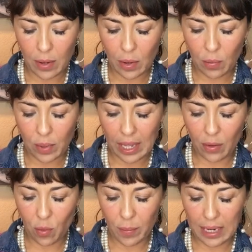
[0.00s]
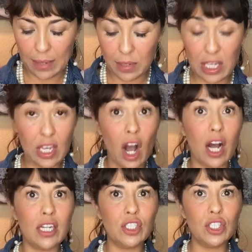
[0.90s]
we have the woman named
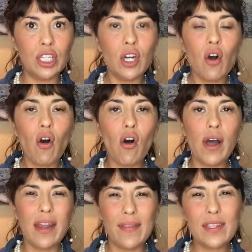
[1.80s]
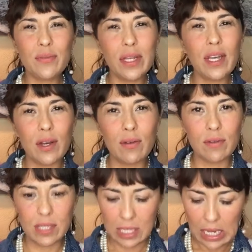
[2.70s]
Yaj on, and this really
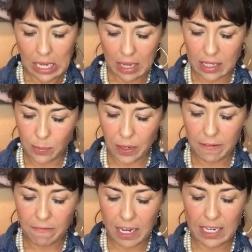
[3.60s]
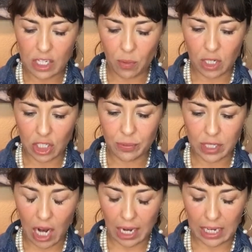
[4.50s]
it's pretty fitting to what she was
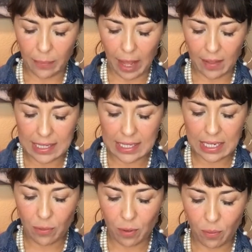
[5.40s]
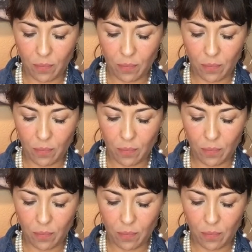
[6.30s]
talking about. Let's see what